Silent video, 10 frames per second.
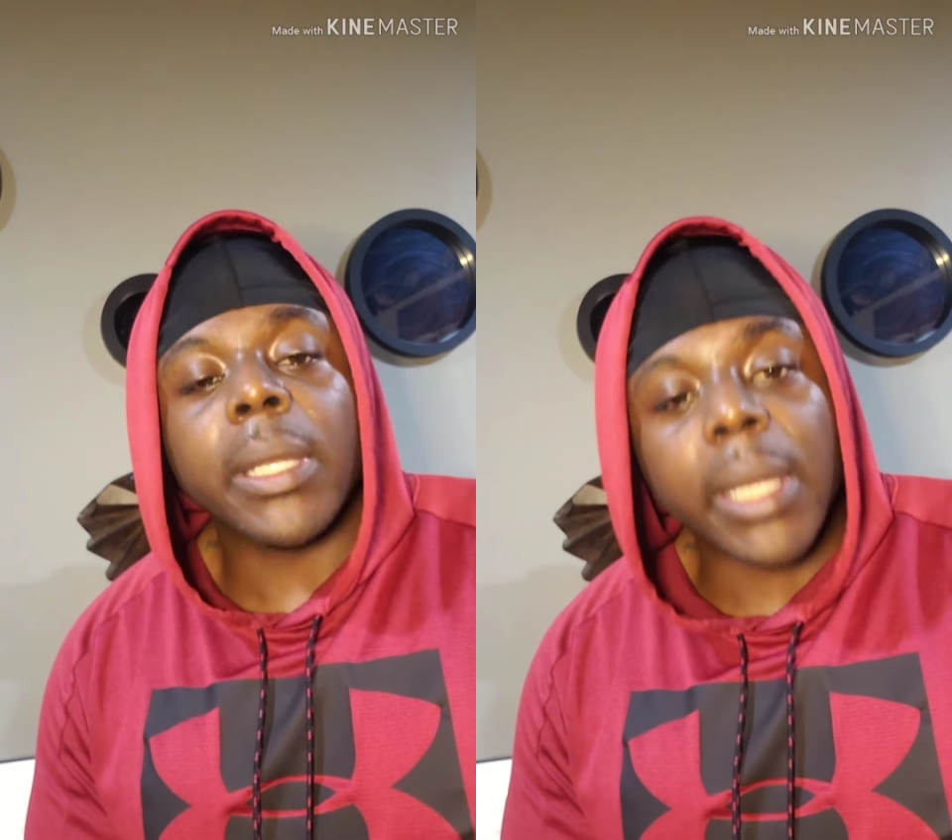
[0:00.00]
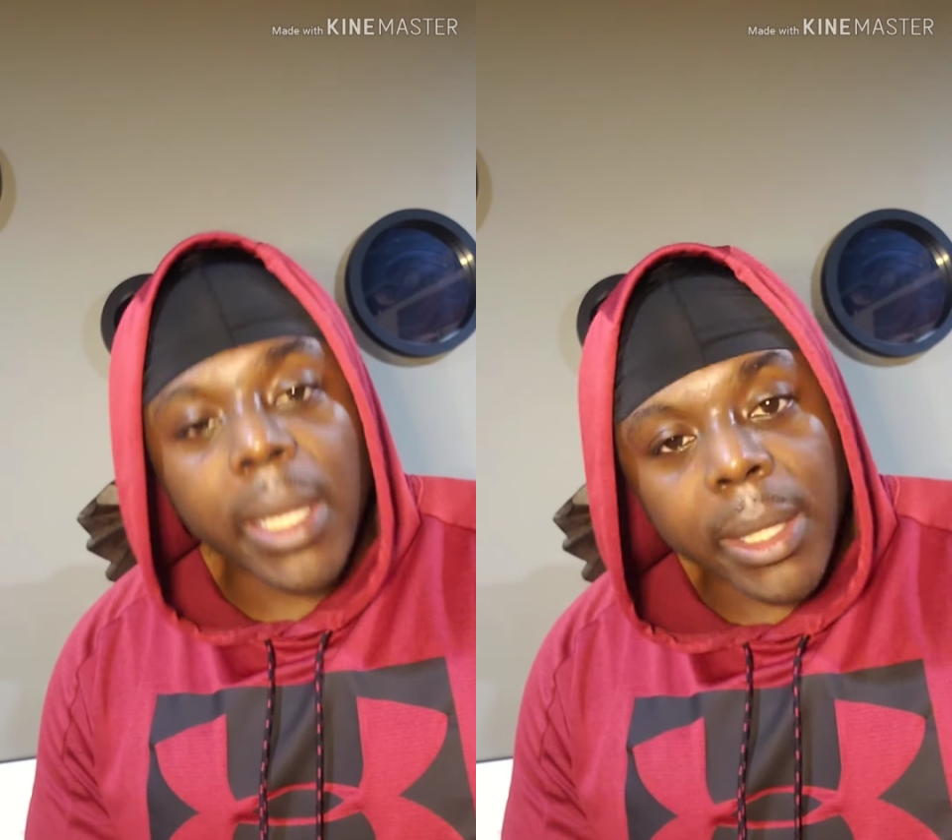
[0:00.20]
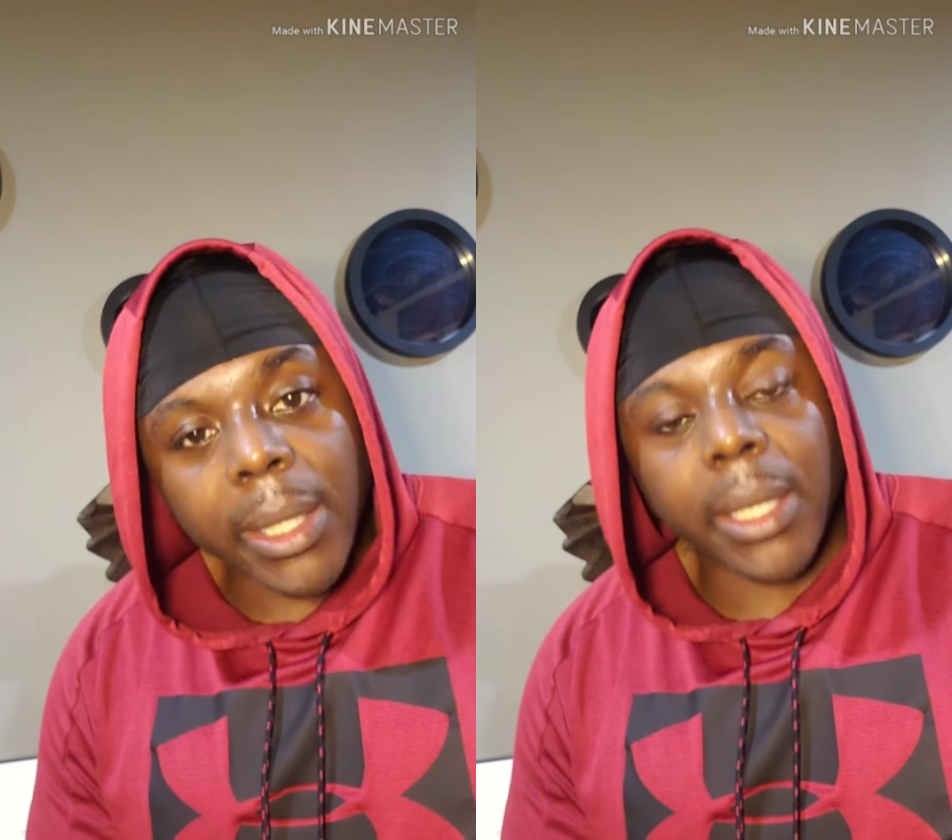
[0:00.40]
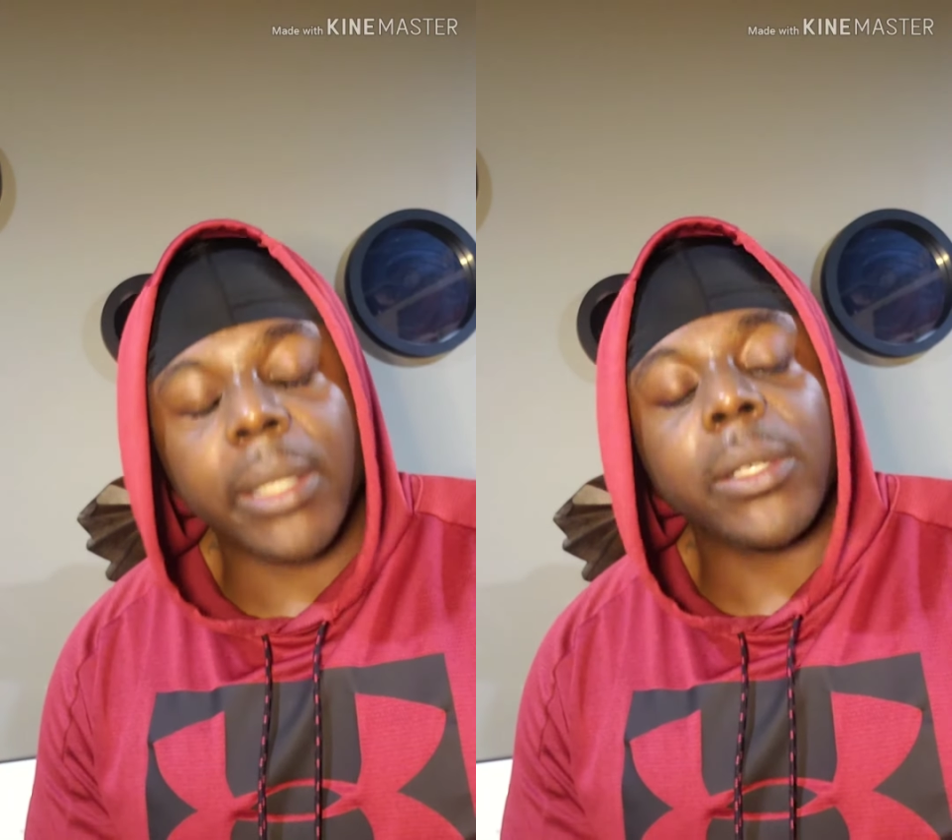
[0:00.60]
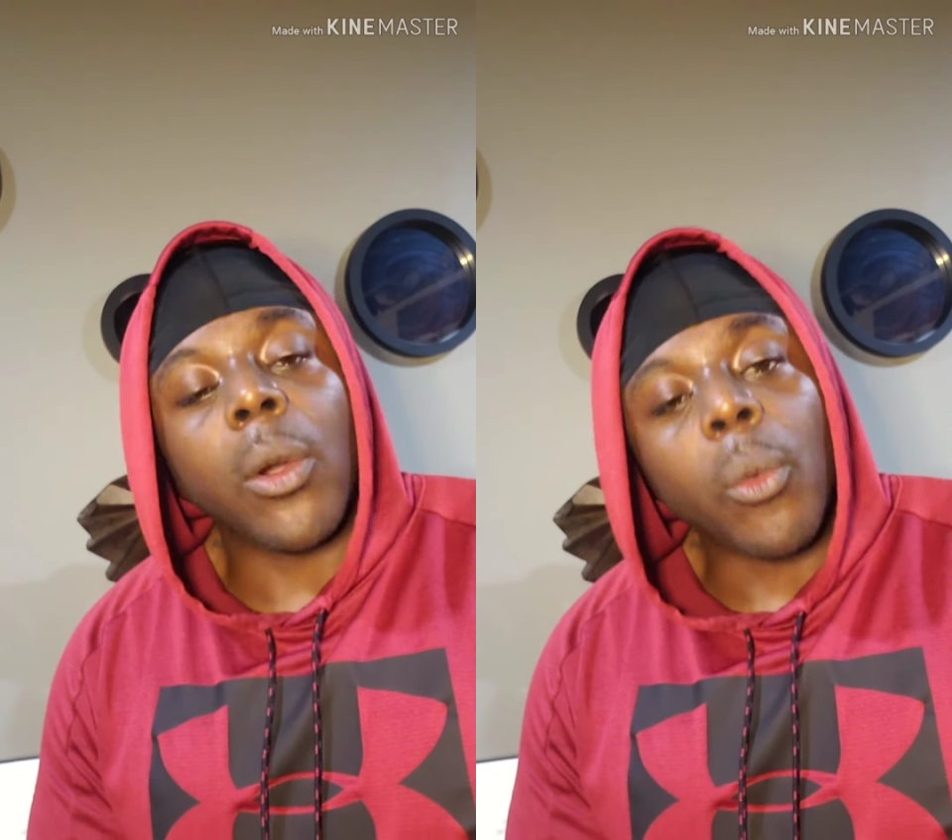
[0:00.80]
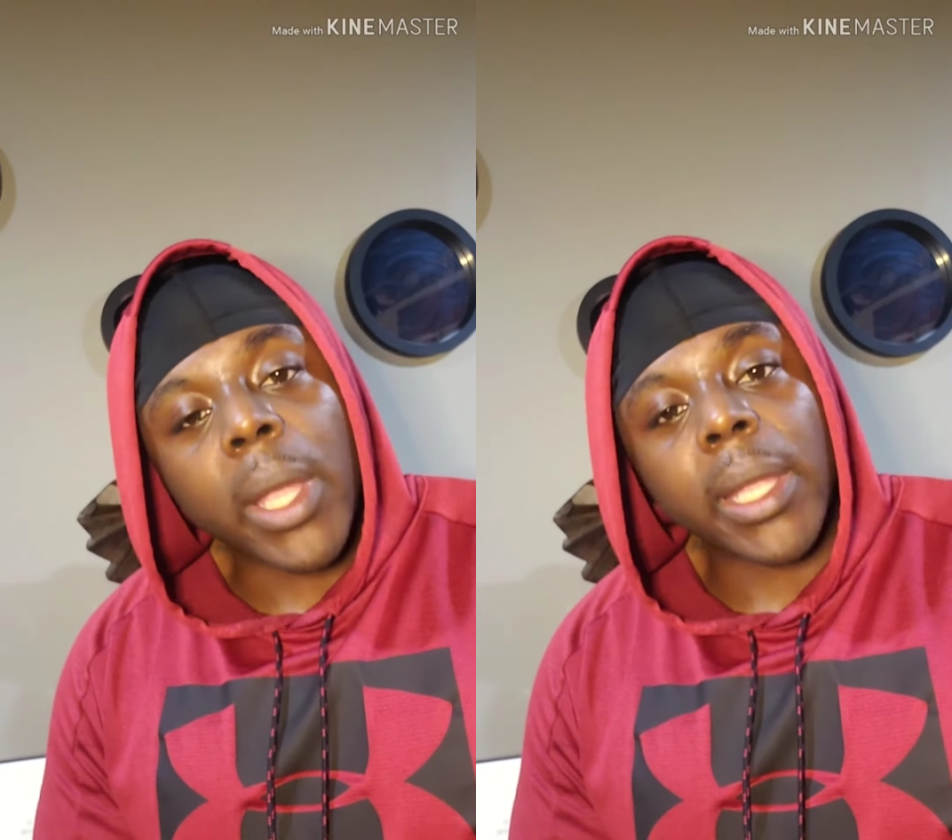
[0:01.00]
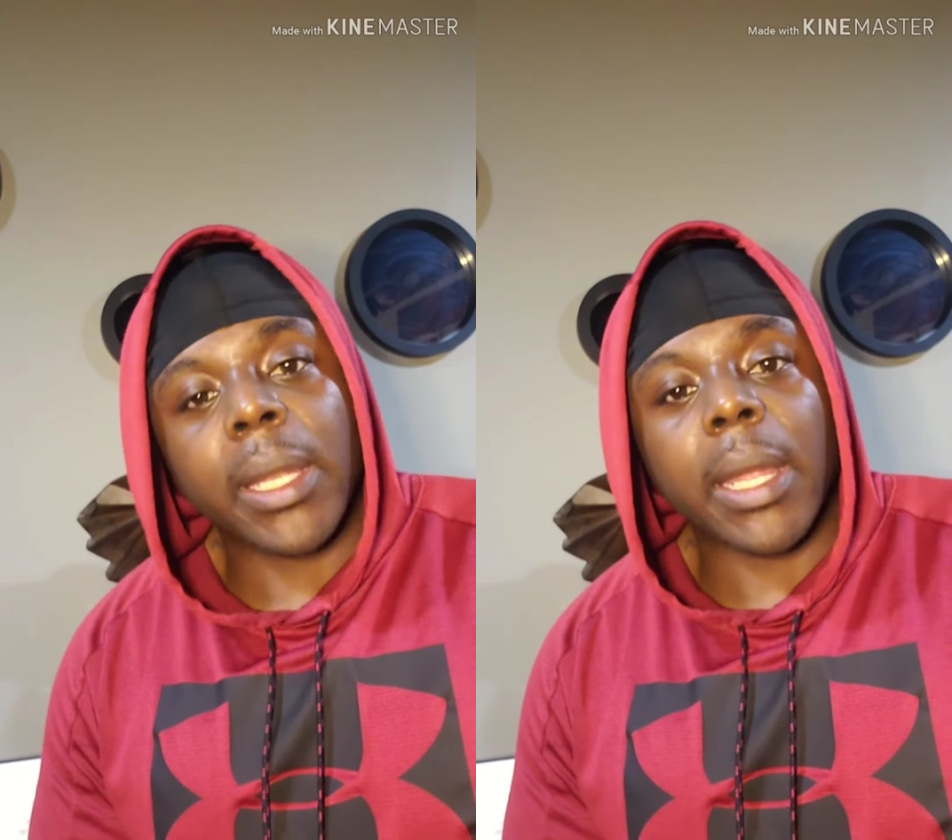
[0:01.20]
get it in, awaken